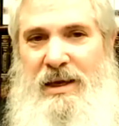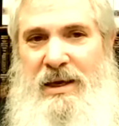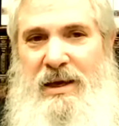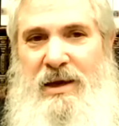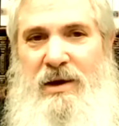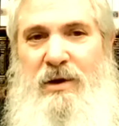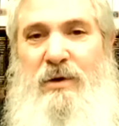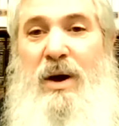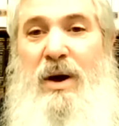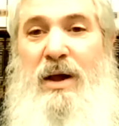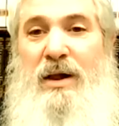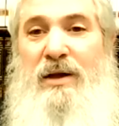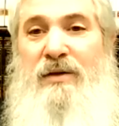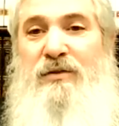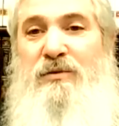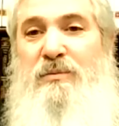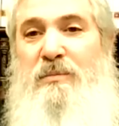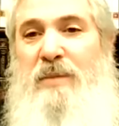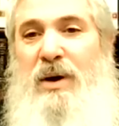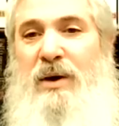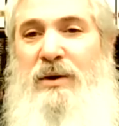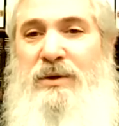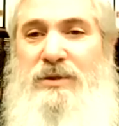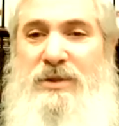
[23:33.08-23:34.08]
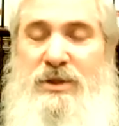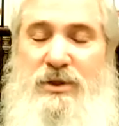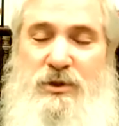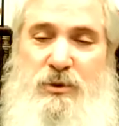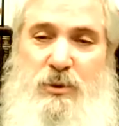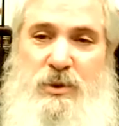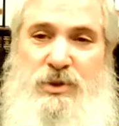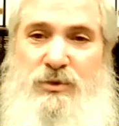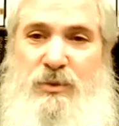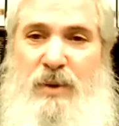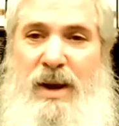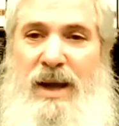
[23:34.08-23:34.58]
Well, if Moses
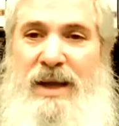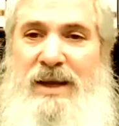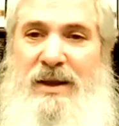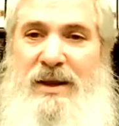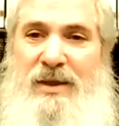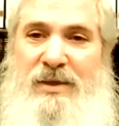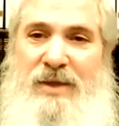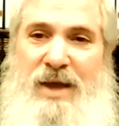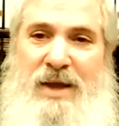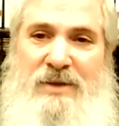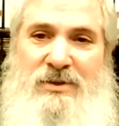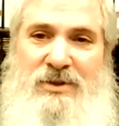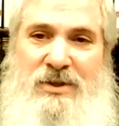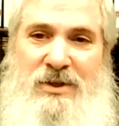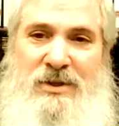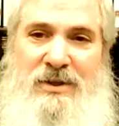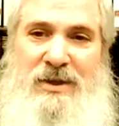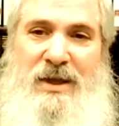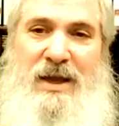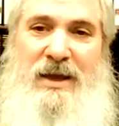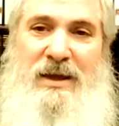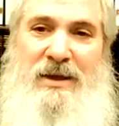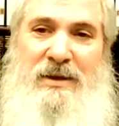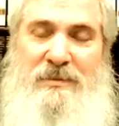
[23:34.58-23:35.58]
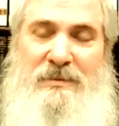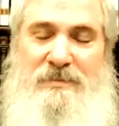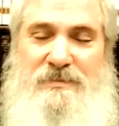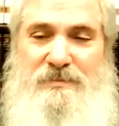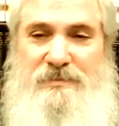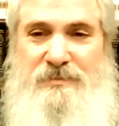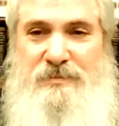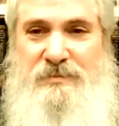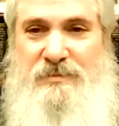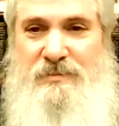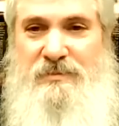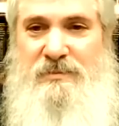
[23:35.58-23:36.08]
was writing that today,
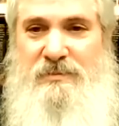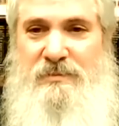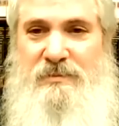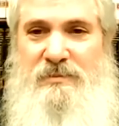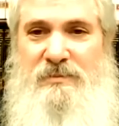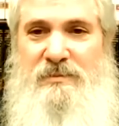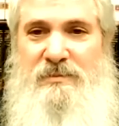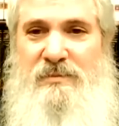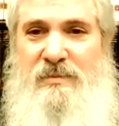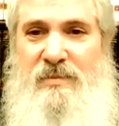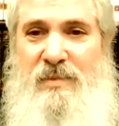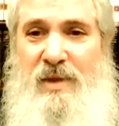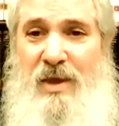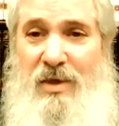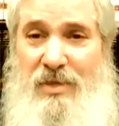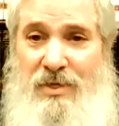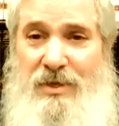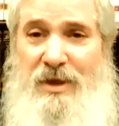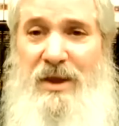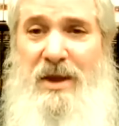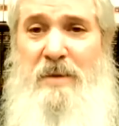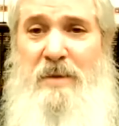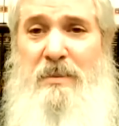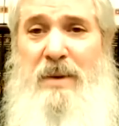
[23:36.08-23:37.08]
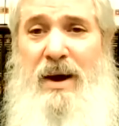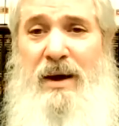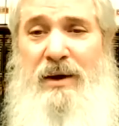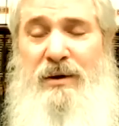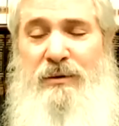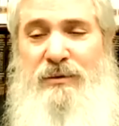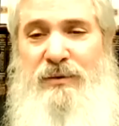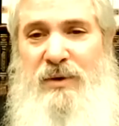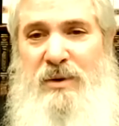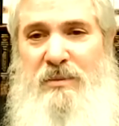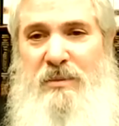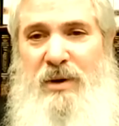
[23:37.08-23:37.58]
think about it
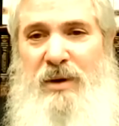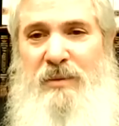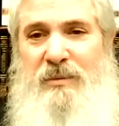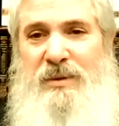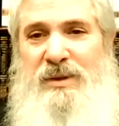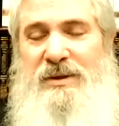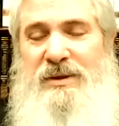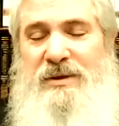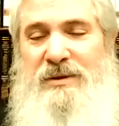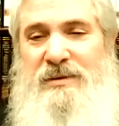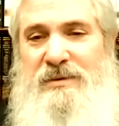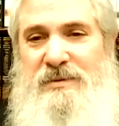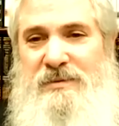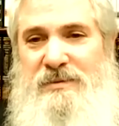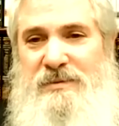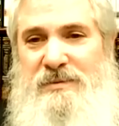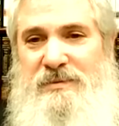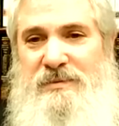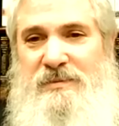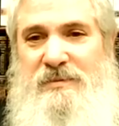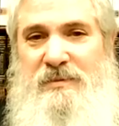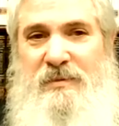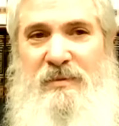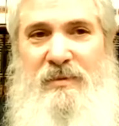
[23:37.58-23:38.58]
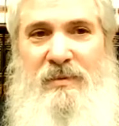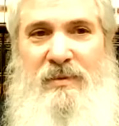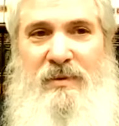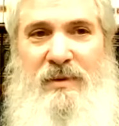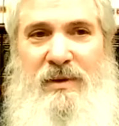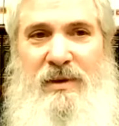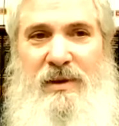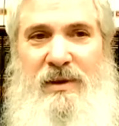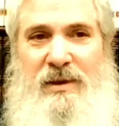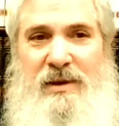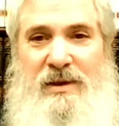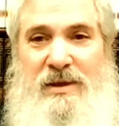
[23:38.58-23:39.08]
for a moment.
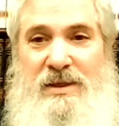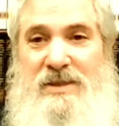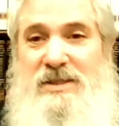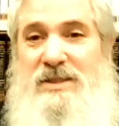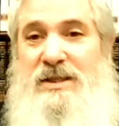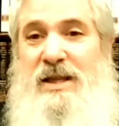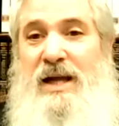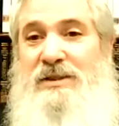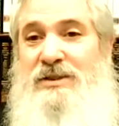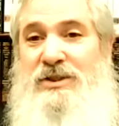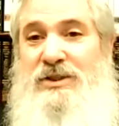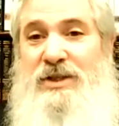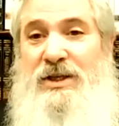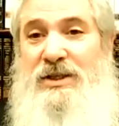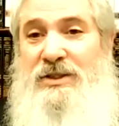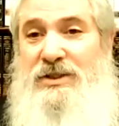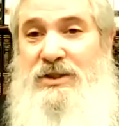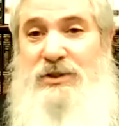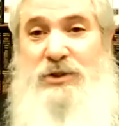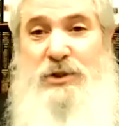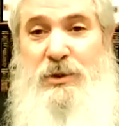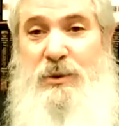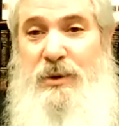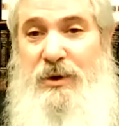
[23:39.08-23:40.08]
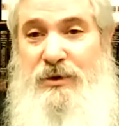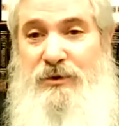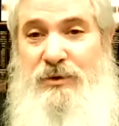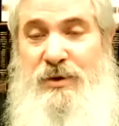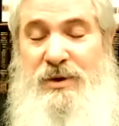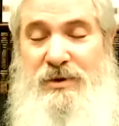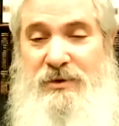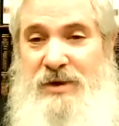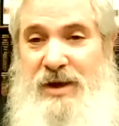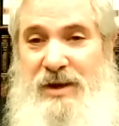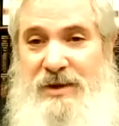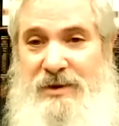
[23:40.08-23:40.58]
It's not just
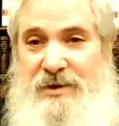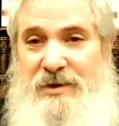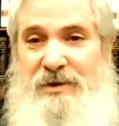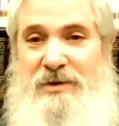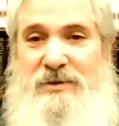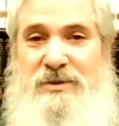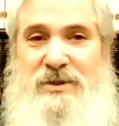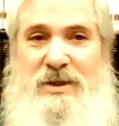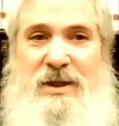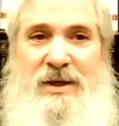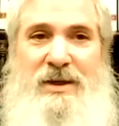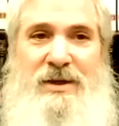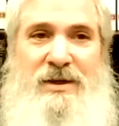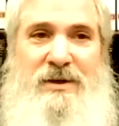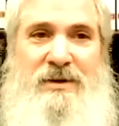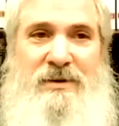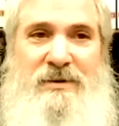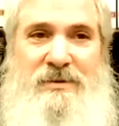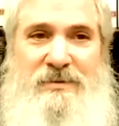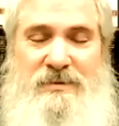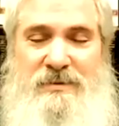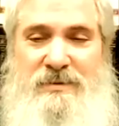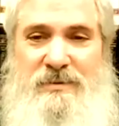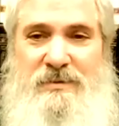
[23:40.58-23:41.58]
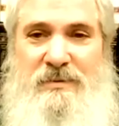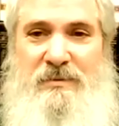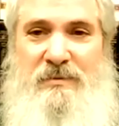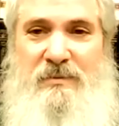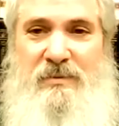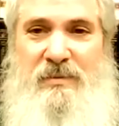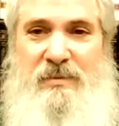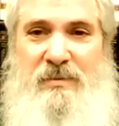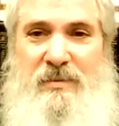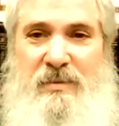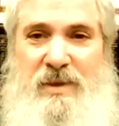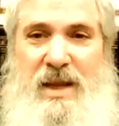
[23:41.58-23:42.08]
210 years later.
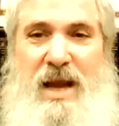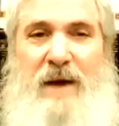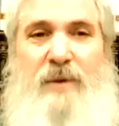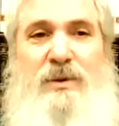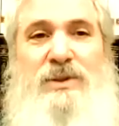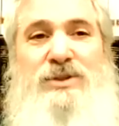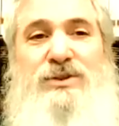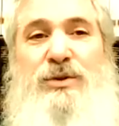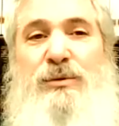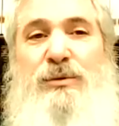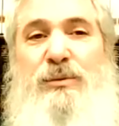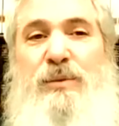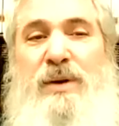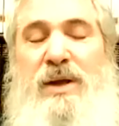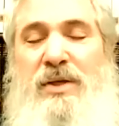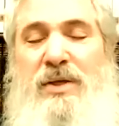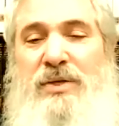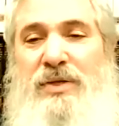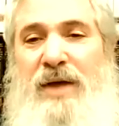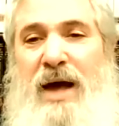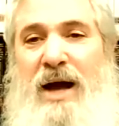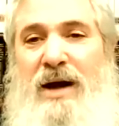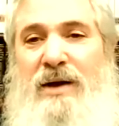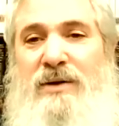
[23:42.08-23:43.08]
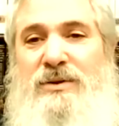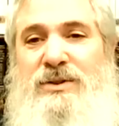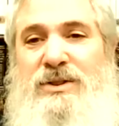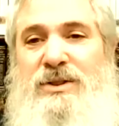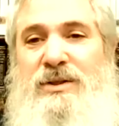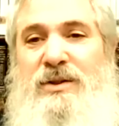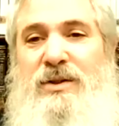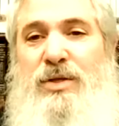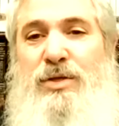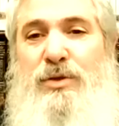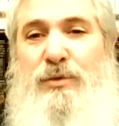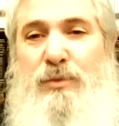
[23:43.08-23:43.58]
Now it's
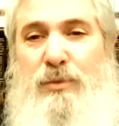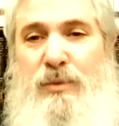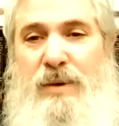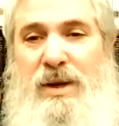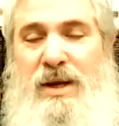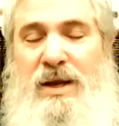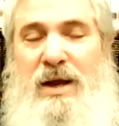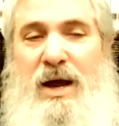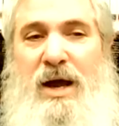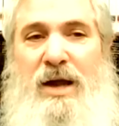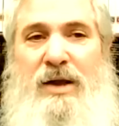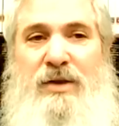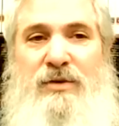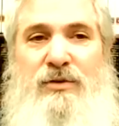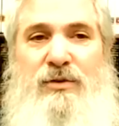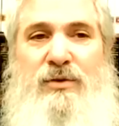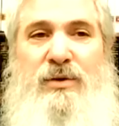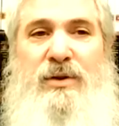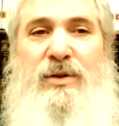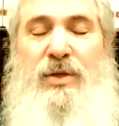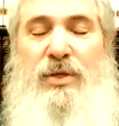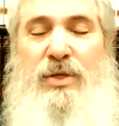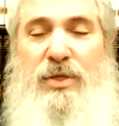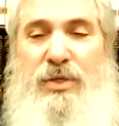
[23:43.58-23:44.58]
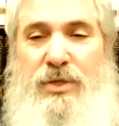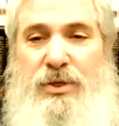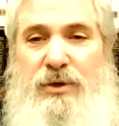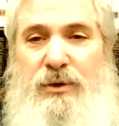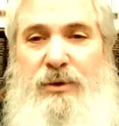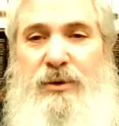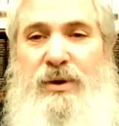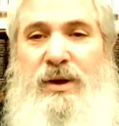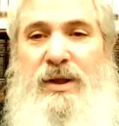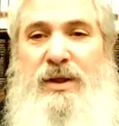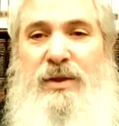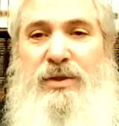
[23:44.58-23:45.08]

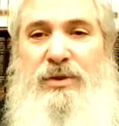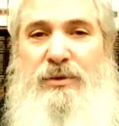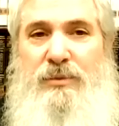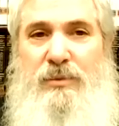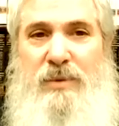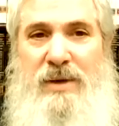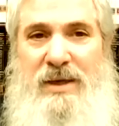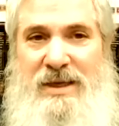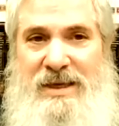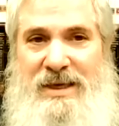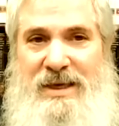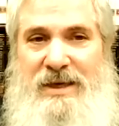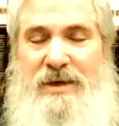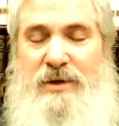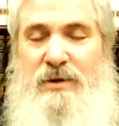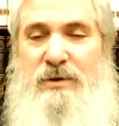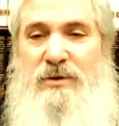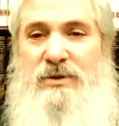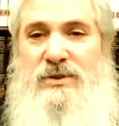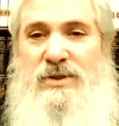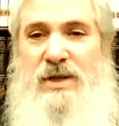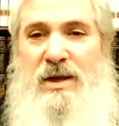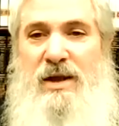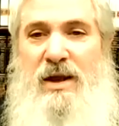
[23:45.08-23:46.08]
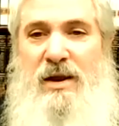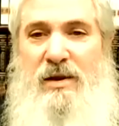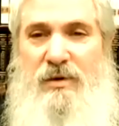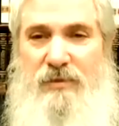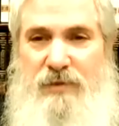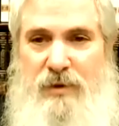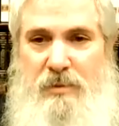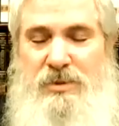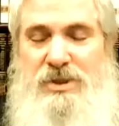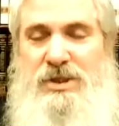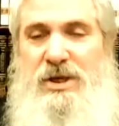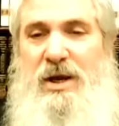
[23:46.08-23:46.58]
3,333 years
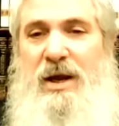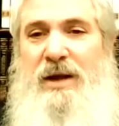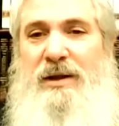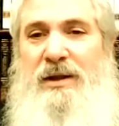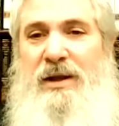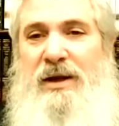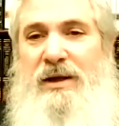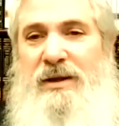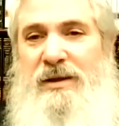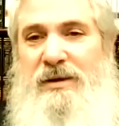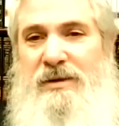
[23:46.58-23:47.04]
from Sinai.